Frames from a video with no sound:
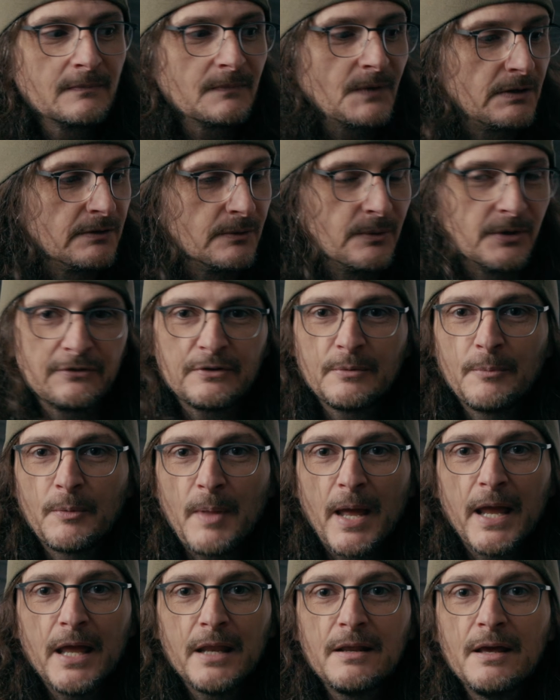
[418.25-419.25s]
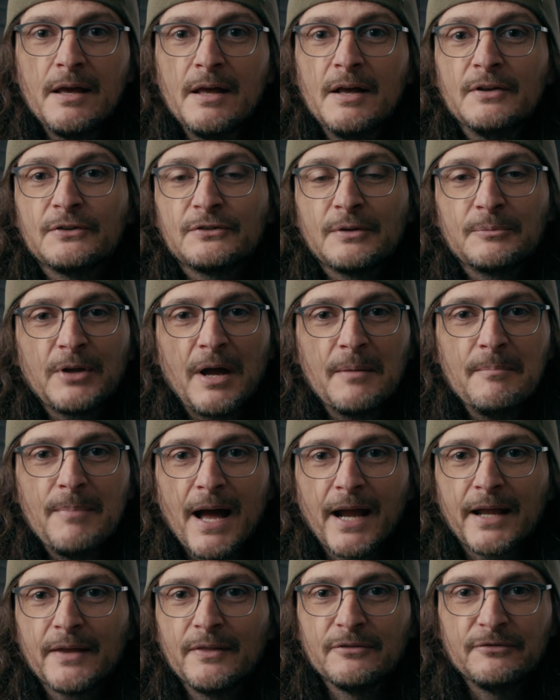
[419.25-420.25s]
I don't know what it's doing with my hand, sometime
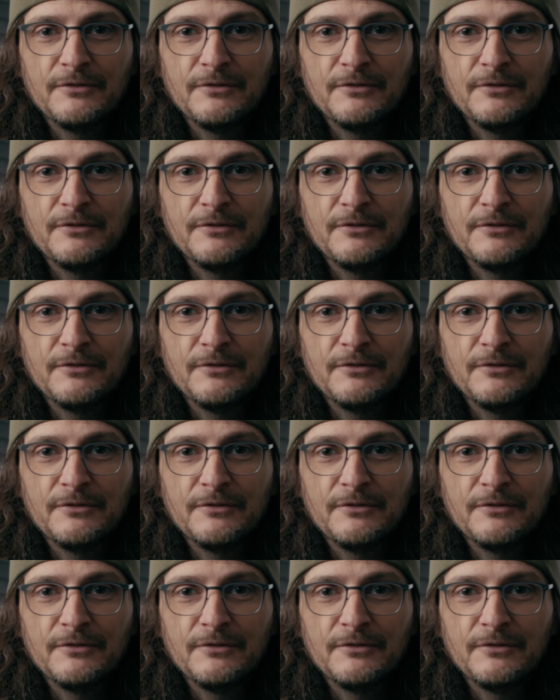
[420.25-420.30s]
back in the